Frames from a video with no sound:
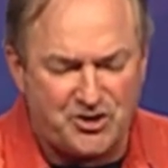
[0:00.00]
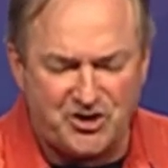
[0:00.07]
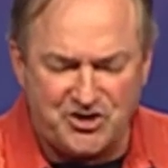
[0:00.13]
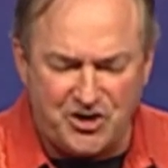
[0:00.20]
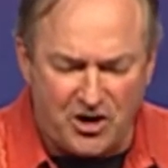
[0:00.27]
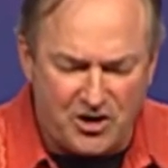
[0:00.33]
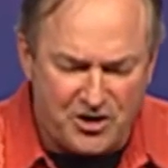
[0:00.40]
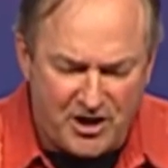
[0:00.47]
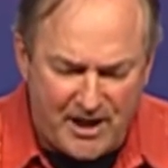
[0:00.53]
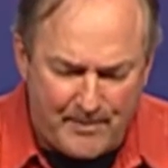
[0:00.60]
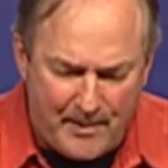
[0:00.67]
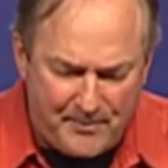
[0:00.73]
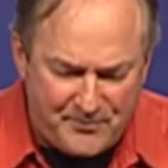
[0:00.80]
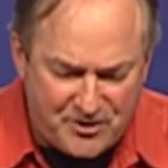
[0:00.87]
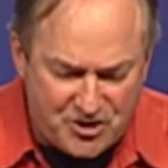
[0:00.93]
It's not going to come
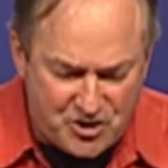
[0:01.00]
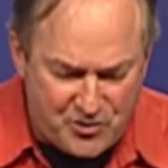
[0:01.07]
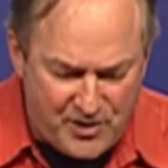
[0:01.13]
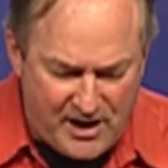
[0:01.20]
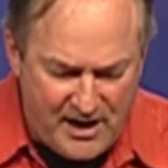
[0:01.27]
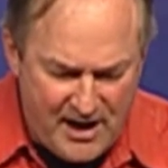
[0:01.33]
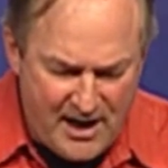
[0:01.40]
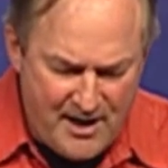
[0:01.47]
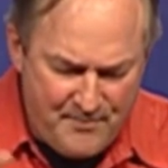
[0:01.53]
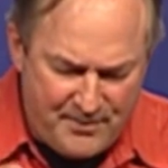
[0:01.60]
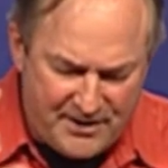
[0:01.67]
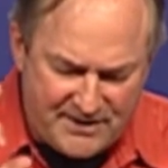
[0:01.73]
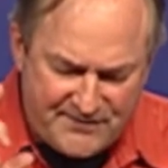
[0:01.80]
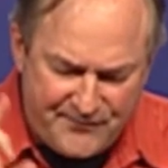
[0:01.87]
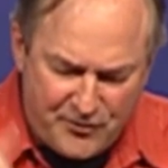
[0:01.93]
up on the screen, but
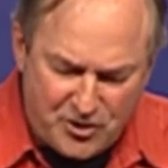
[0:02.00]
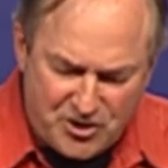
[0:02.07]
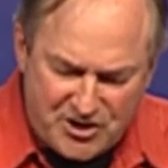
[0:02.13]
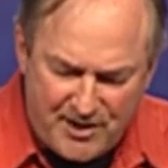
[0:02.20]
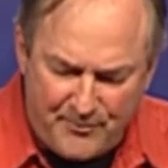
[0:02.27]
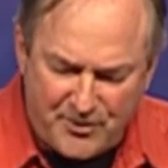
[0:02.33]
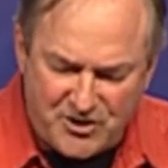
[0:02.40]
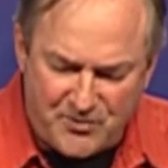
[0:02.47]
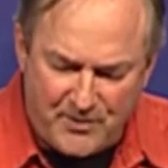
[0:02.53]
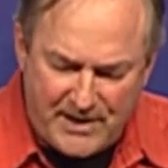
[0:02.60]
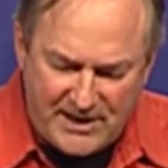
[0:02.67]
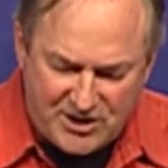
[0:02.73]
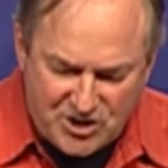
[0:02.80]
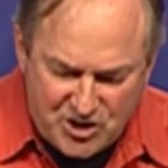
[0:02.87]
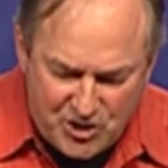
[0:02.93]
it's verse number
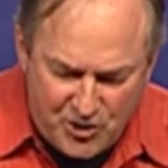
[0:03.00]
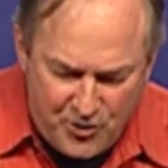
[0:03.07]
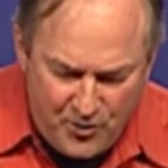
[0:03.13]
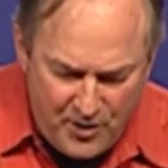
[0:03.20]
22.